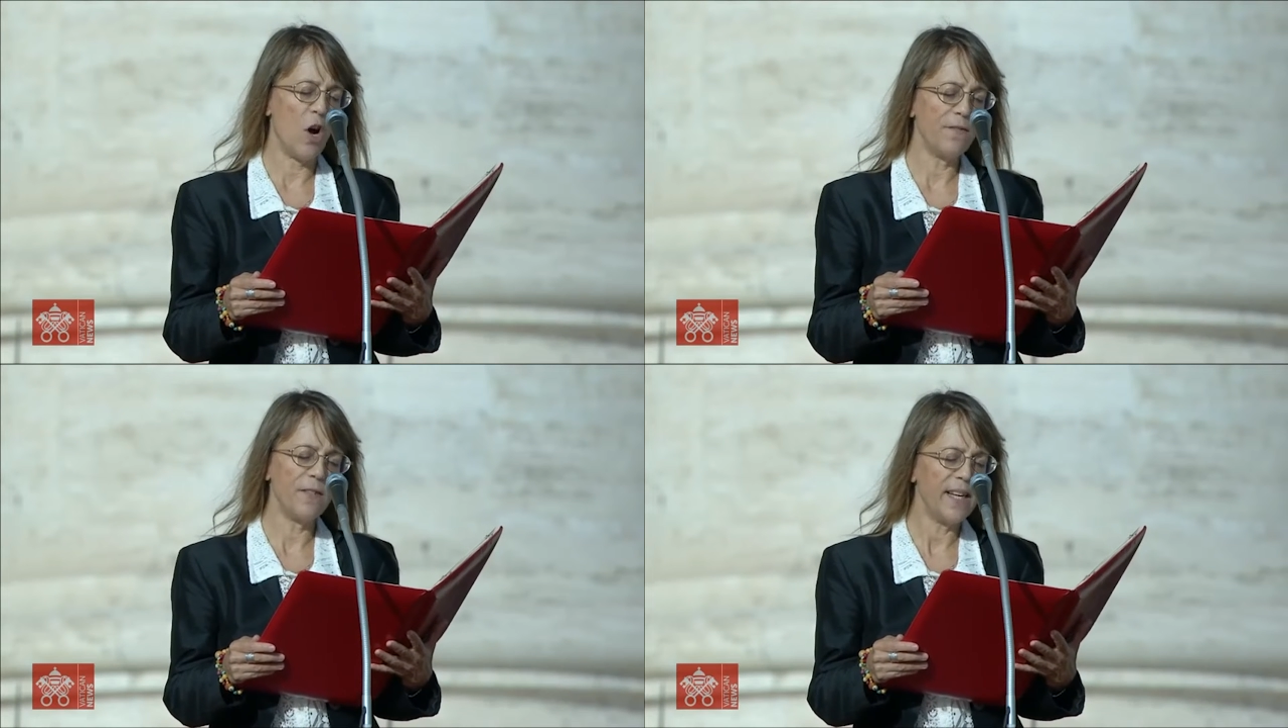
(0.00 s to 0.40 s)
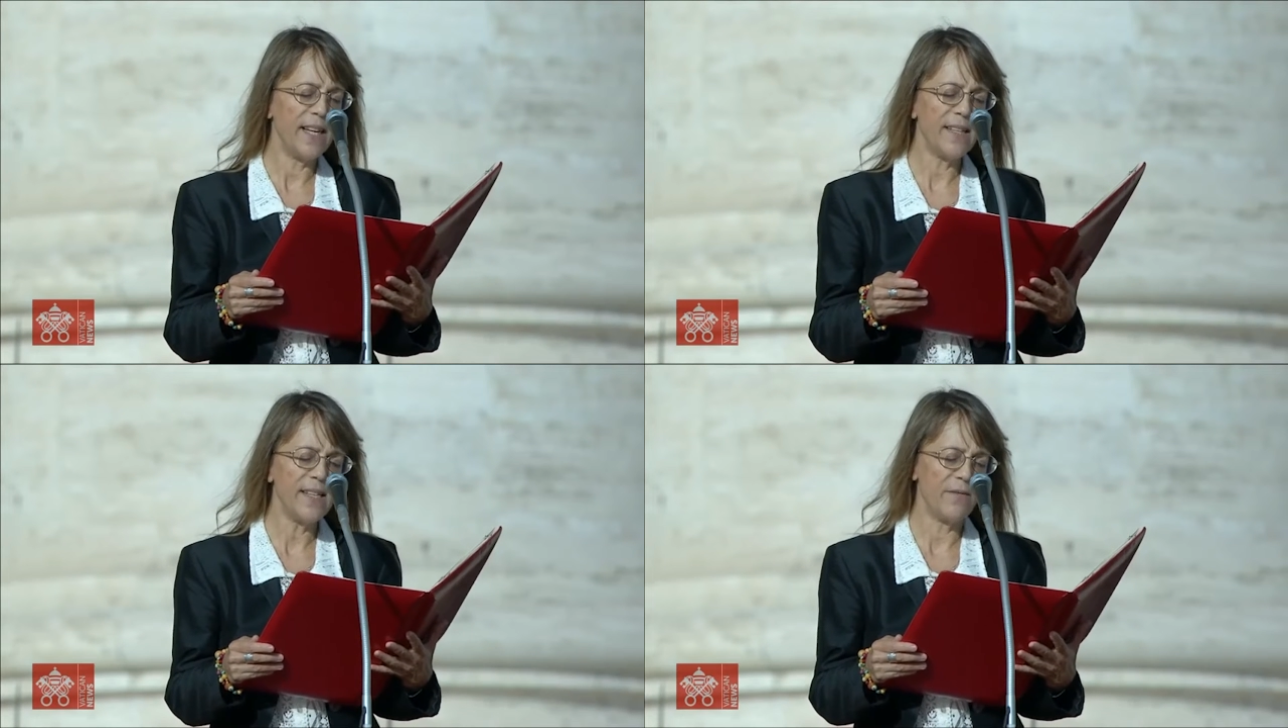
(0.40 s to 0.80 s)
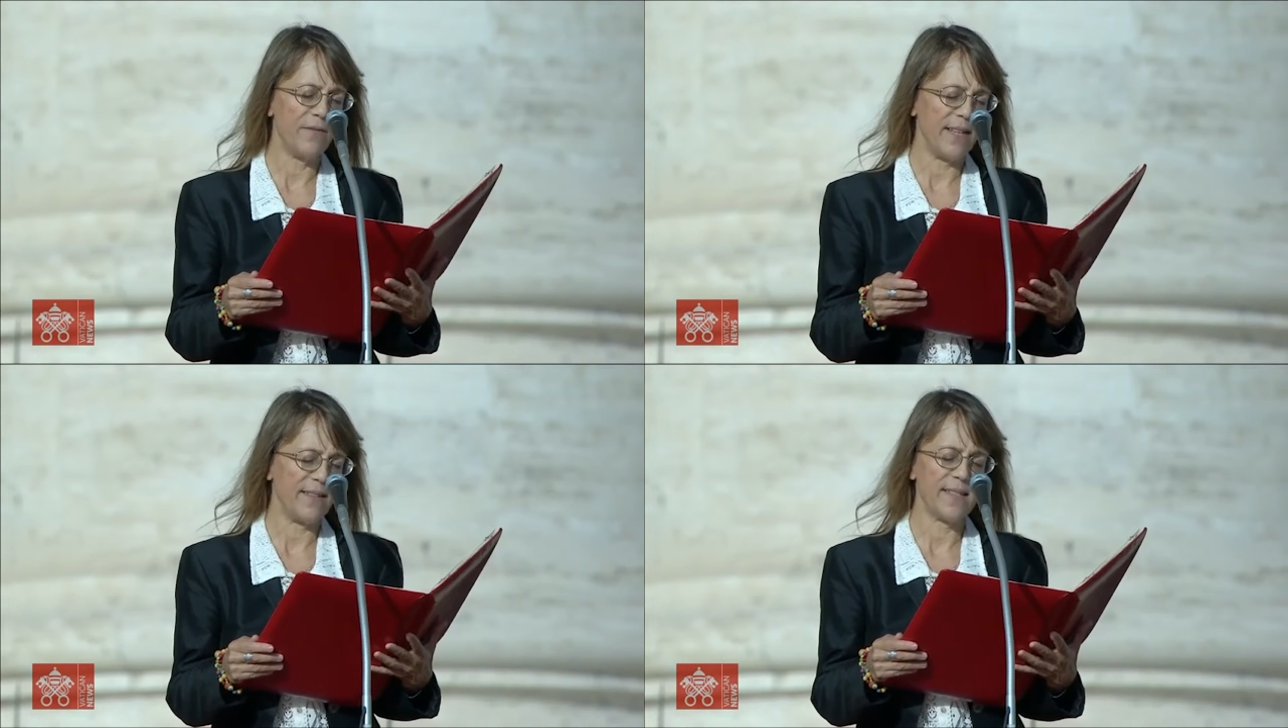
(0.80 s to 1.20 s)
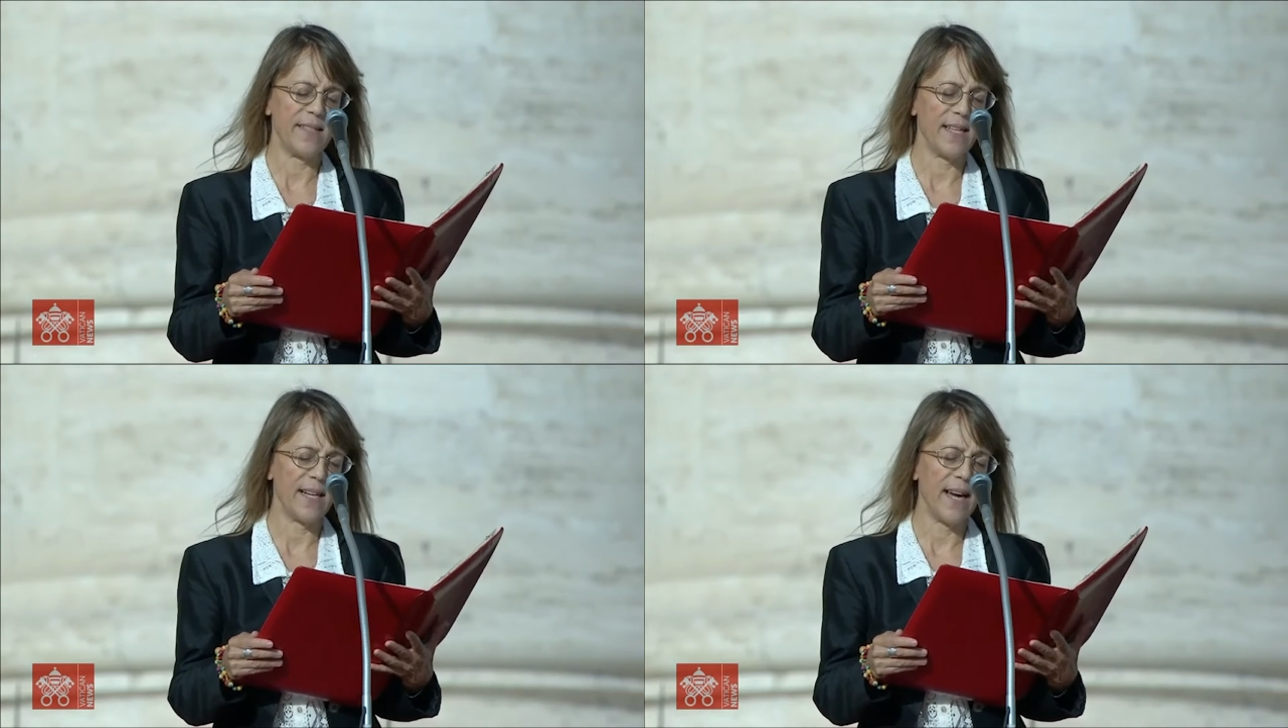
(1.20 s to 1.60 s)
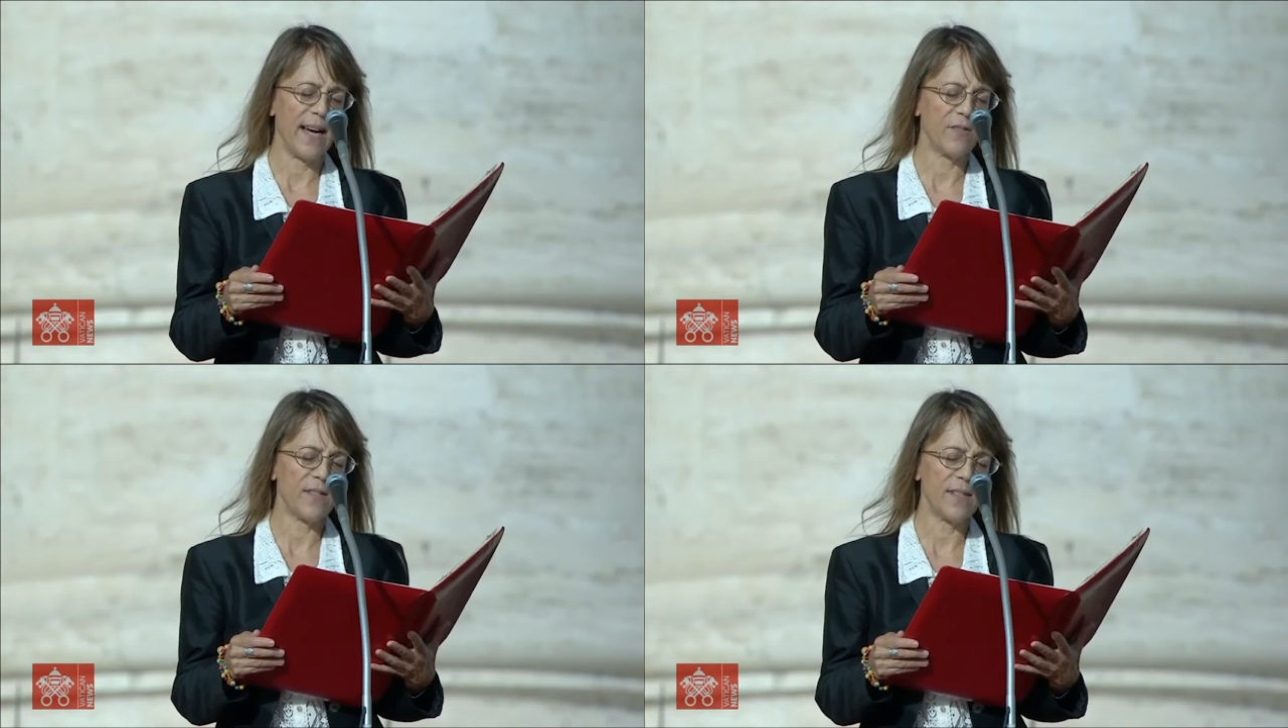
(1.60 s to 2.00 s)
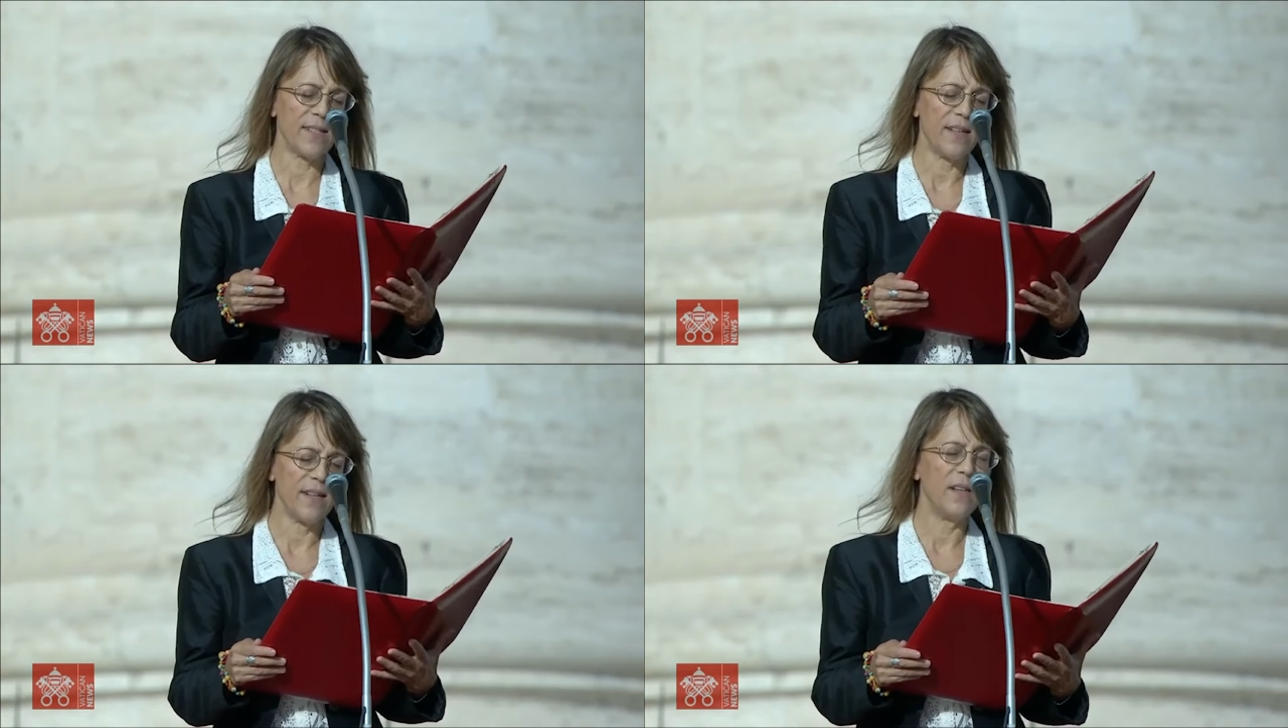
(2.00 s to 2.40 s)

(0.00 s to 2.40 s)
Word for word: often hidden events and encounters